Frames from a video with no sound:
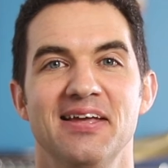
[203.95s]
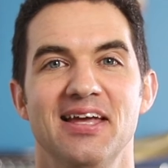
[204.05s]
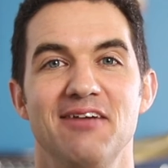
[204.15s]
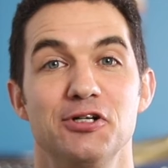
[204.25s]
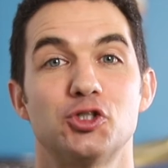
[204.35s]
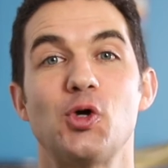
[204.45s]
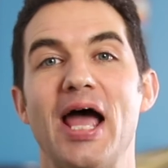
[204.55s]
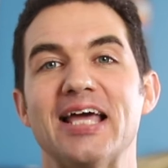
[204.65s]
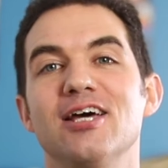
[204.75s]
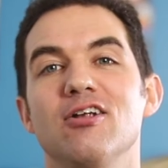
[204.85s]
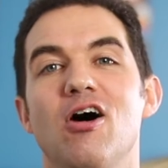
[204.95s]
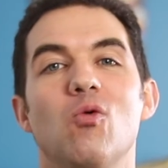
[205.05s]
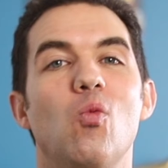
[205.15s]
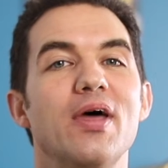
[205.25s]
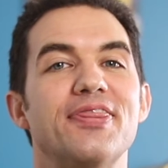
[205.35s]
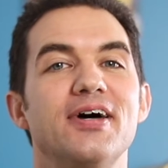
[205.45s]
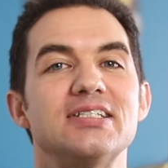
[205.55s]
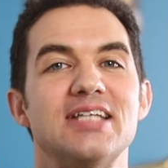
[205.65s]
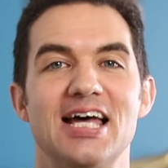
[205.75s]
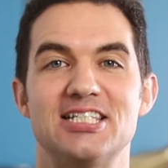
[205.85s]
If you're tracking along with
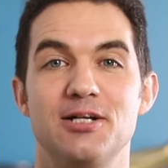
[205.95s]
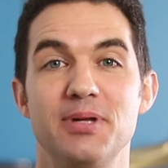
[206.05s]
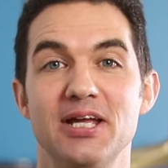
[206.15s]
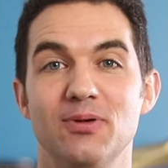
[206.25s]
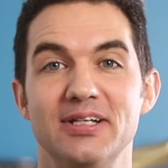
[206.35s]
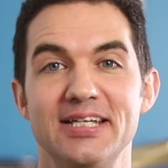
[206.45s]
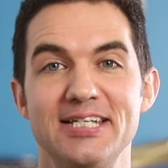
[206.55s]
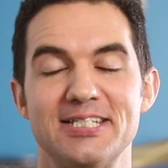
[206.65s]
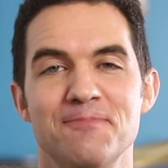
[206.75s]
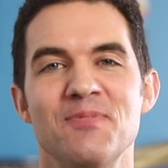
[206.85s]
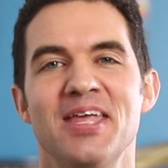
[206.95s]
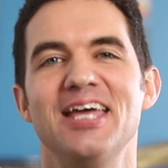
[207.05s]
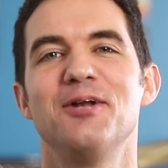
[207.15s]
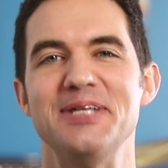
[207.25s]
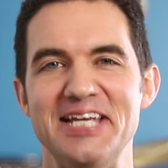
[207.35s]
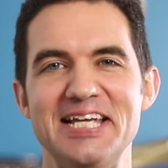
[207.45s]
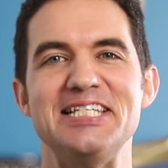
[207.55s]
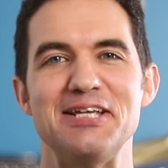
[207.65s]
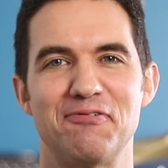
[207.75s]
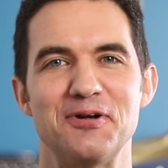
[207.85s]
us as they're being released, it'll be
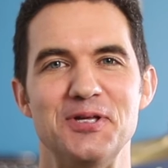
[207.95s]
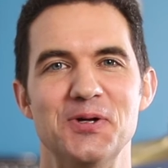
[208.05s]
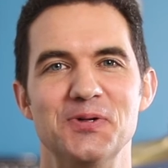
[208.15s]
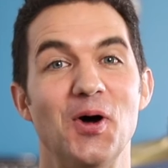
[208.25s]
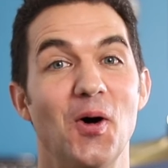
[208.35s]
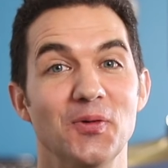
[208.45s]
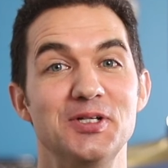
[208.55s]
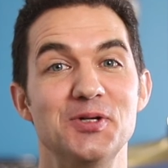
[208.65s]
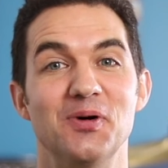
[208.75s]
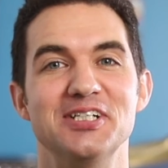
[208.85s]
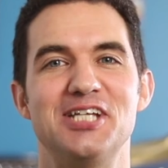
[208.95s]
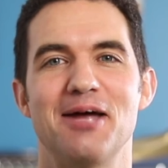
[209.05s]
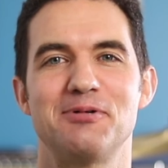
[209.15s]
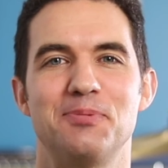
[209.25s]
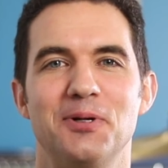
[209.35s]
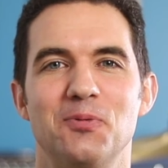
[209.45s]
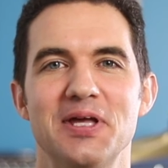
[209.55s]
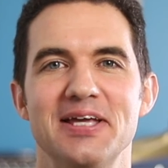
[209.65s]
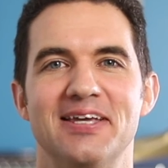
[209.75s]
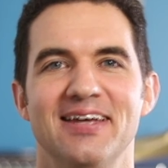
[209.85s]
easy for you to only do one chapter per week.